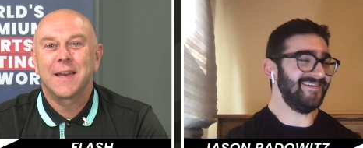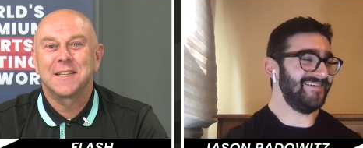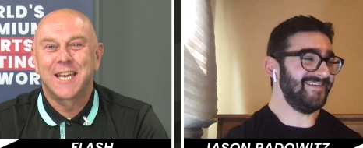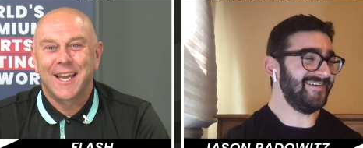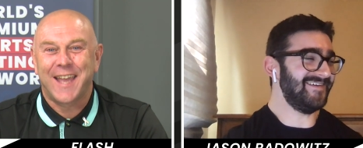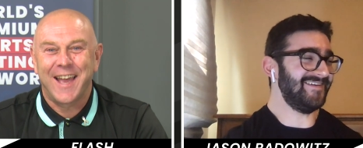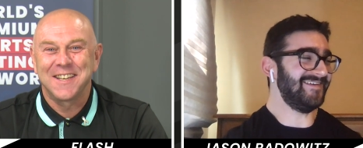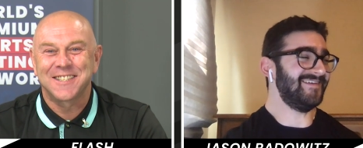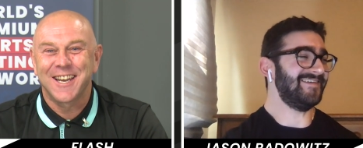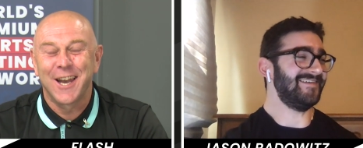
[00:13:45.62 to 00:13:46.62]
Speaker 1: it's
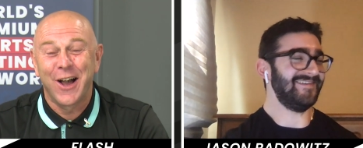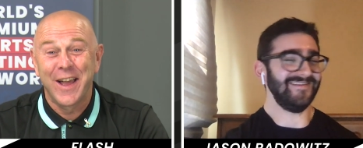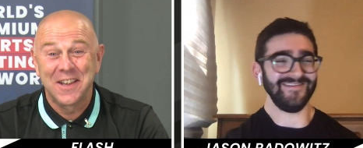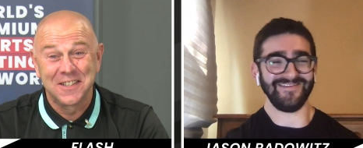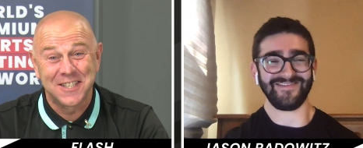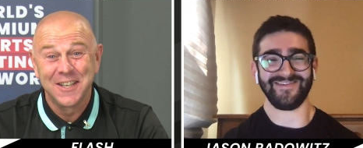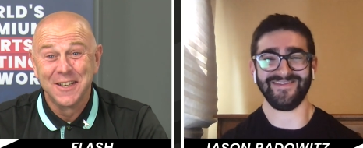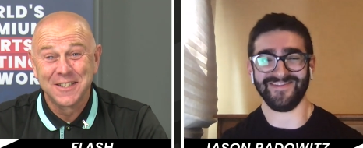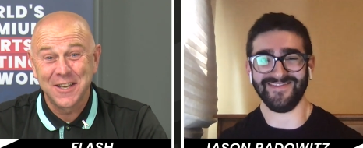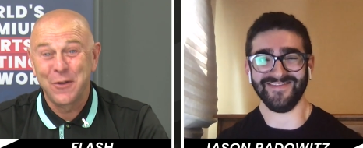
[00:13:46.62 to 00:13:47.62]
against the Lions,
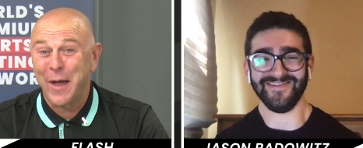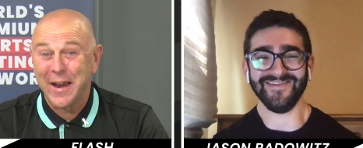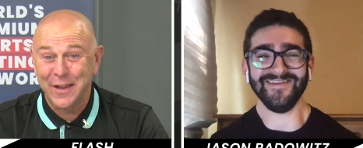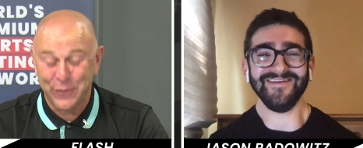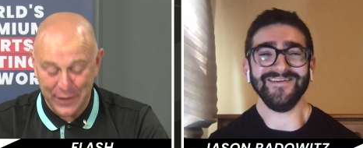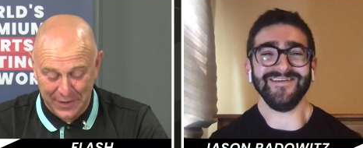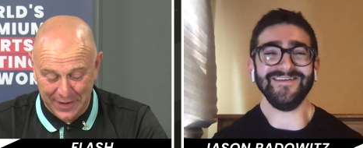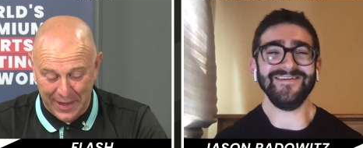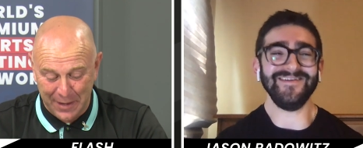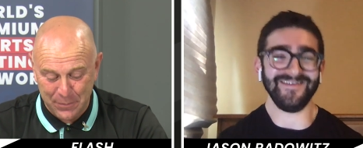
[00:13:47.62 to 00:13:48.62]
so anything
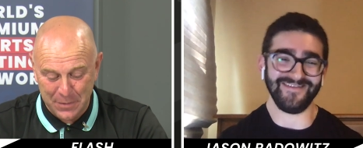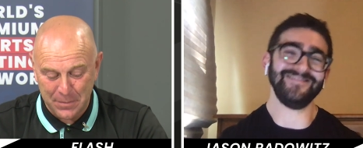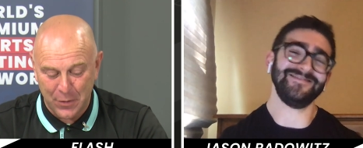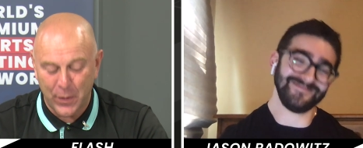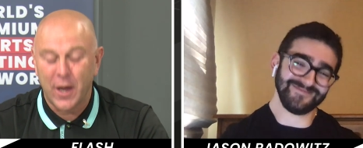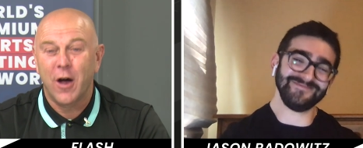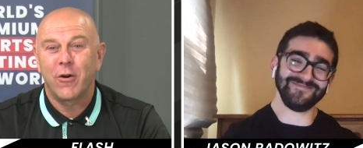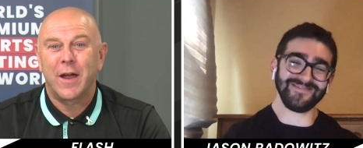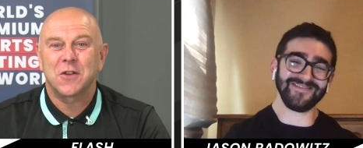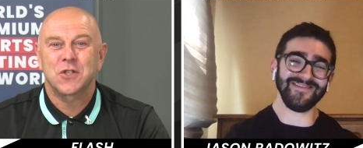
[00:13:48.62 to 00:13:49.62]
can happen. But we
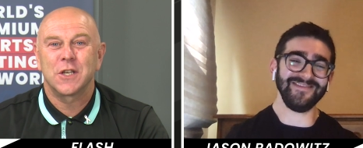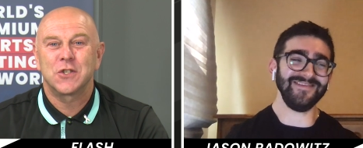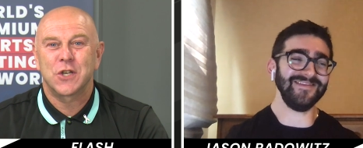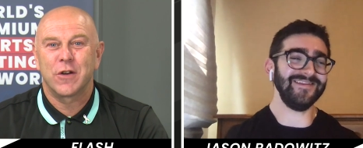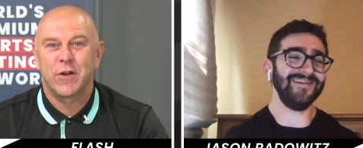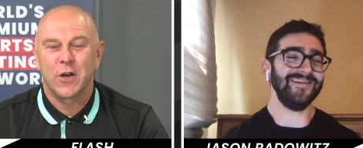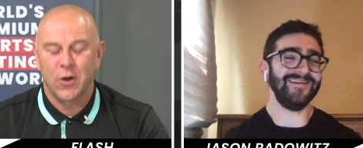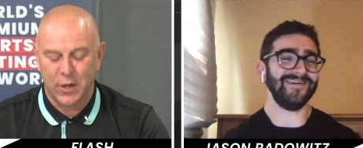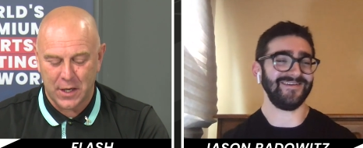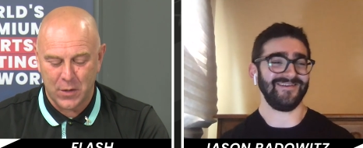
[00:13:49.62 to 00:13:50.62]
are actually cheering
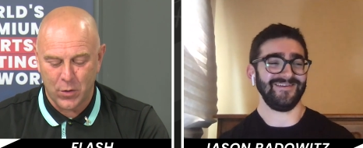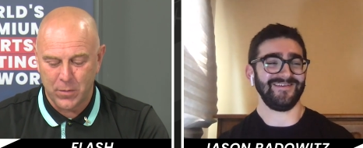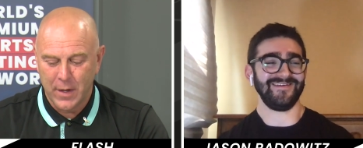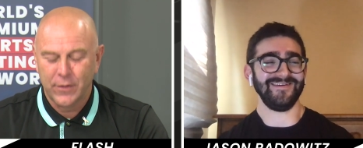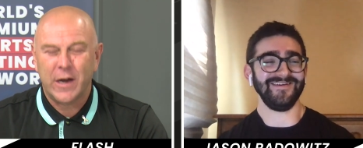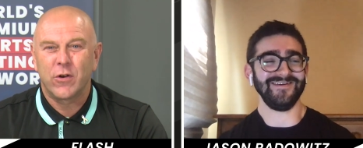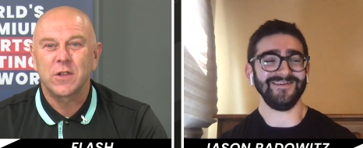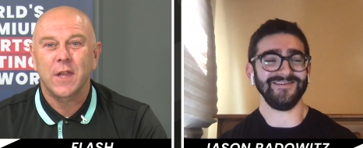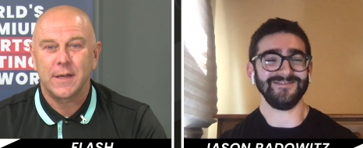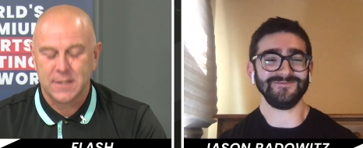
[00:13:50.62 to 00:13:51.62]
on Kiwoom. They're a
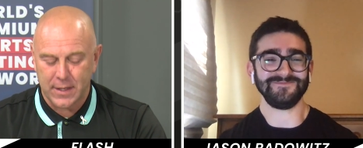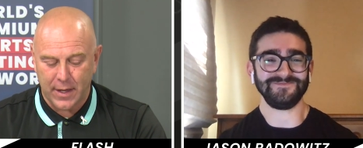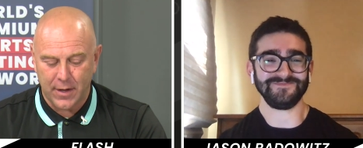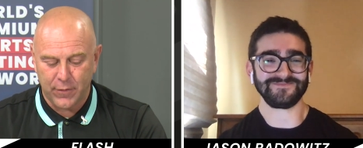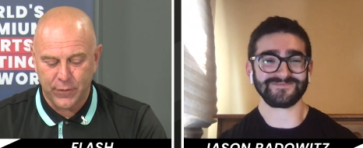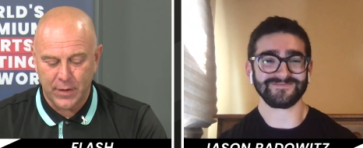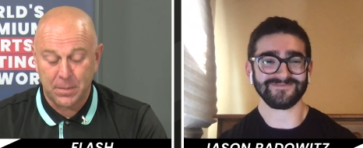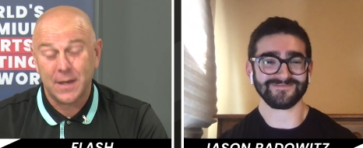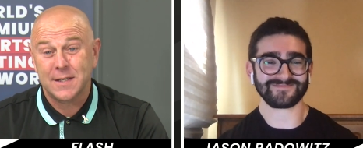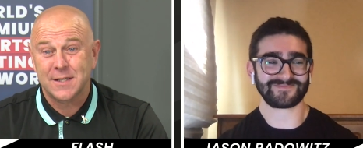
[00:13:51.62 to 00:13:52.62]
decent outfit.
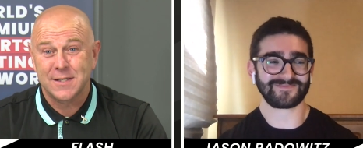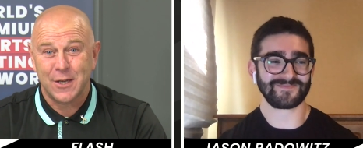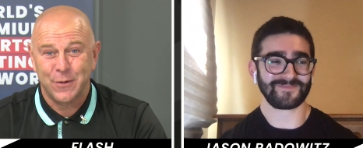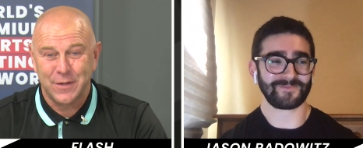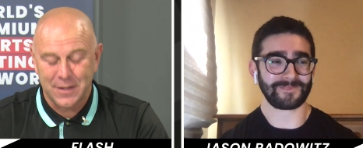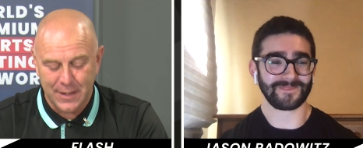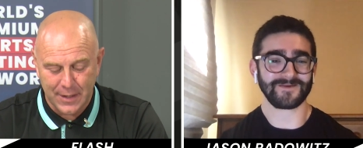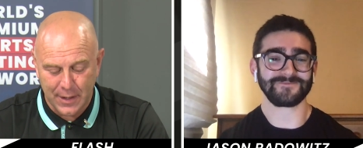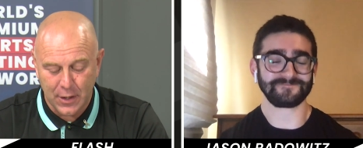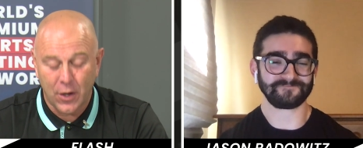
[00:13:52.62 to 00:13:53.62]
But listen, some of
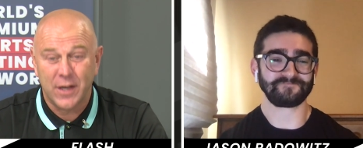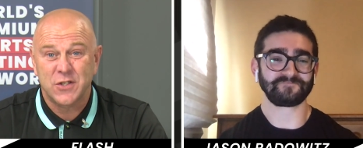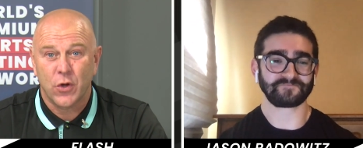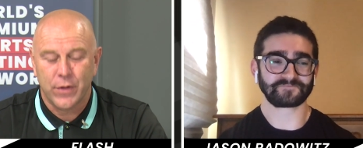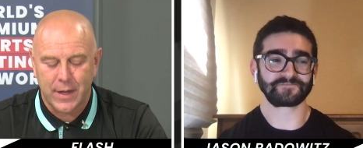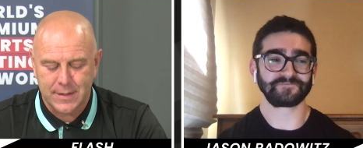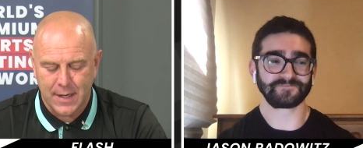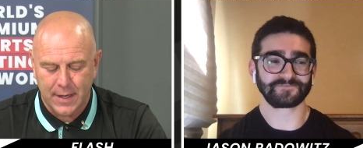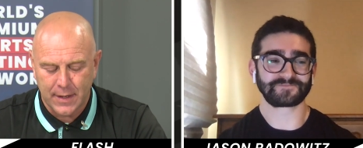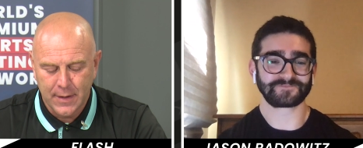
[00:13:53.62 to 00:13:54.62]
the Lions on their
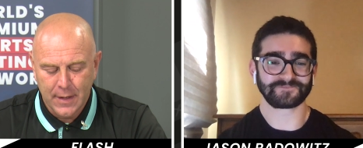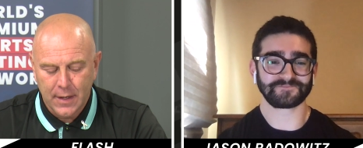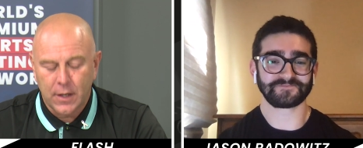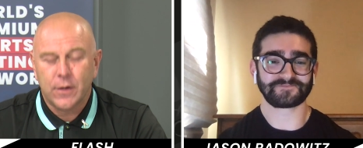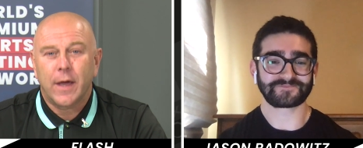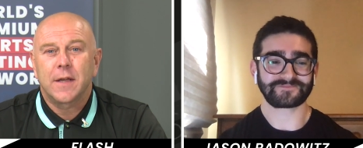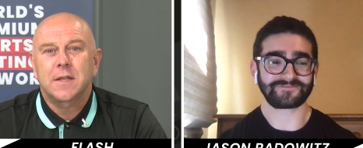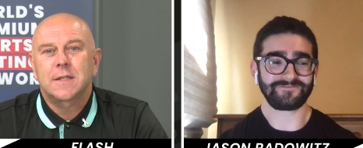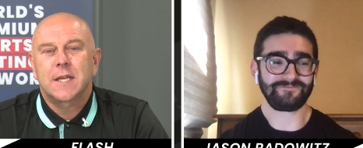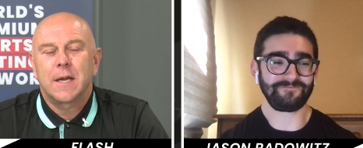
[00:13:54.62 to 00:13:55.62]
day. Okay, a
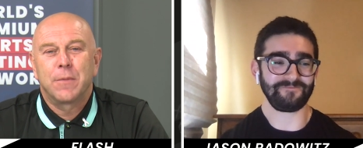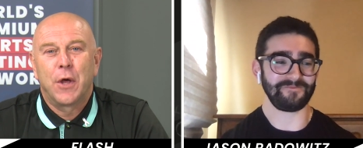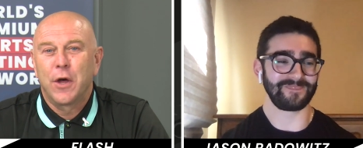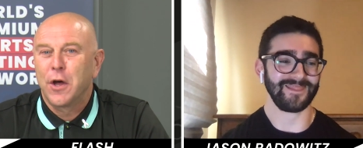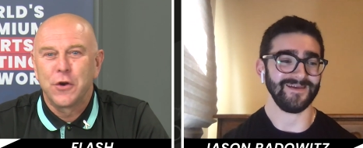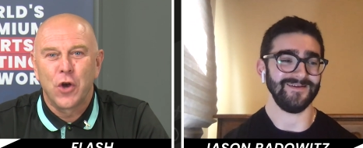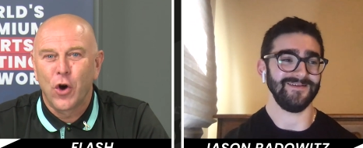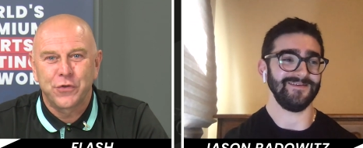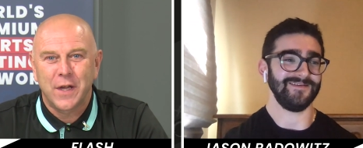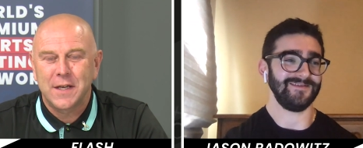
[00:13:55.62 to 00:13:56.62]
team that are
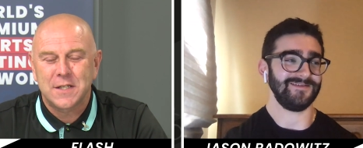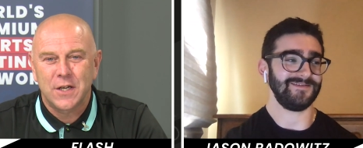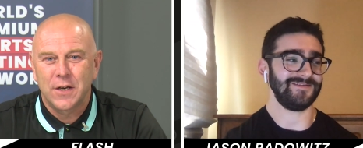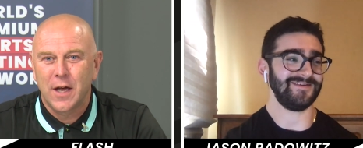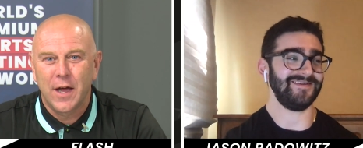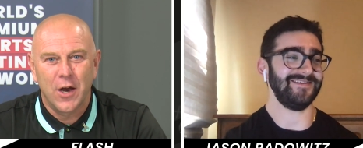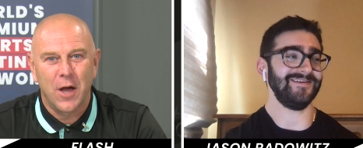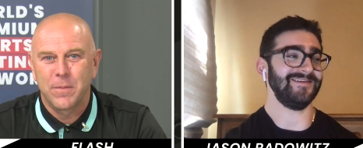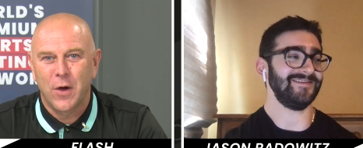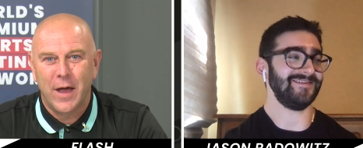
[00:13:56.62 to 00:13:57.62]
not decent, and
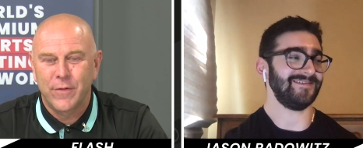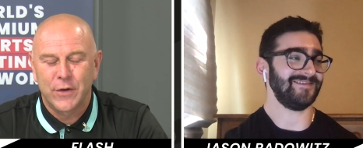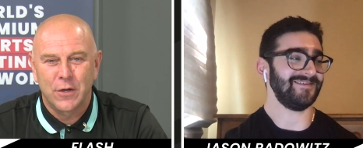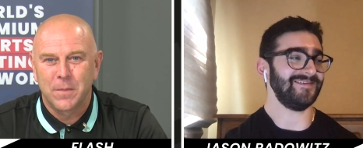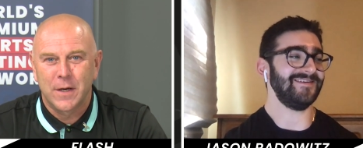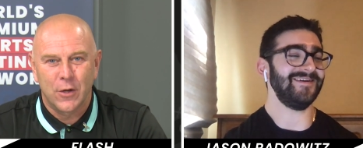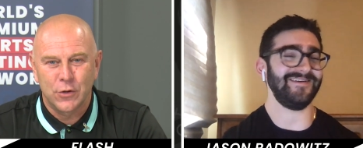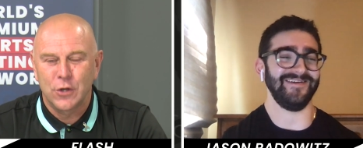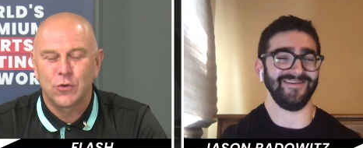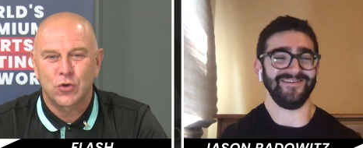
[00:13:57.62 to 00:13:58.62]
I'm not having them. I know
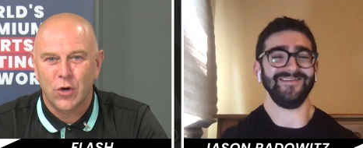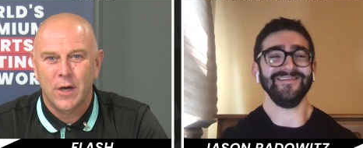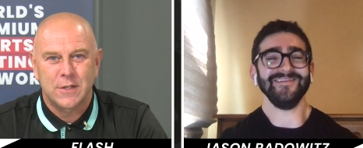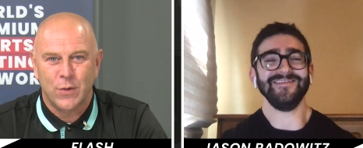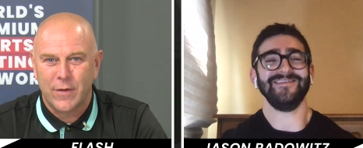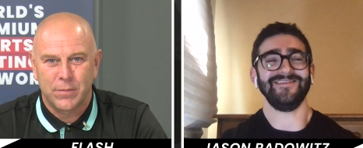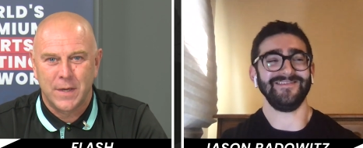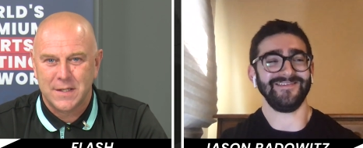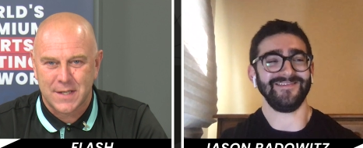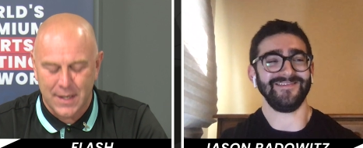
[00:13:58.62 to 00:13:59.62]
you tried to have them
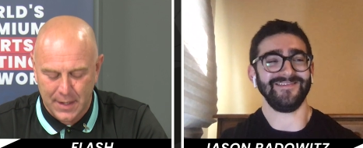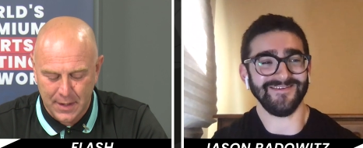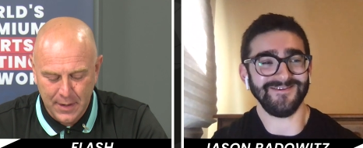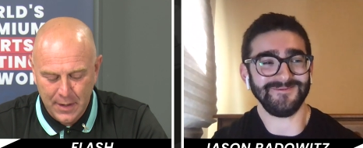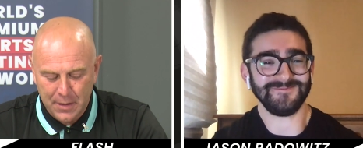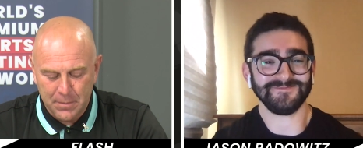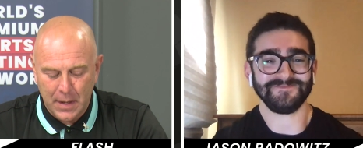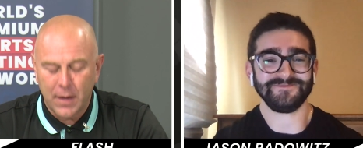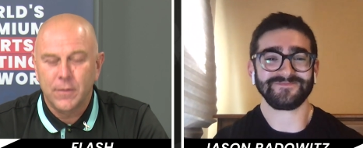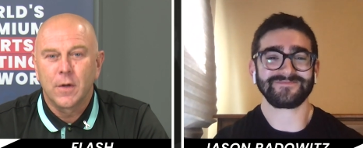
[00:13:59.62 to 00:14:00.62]
yesterday.
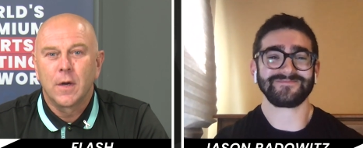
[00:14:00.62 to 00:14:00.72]
But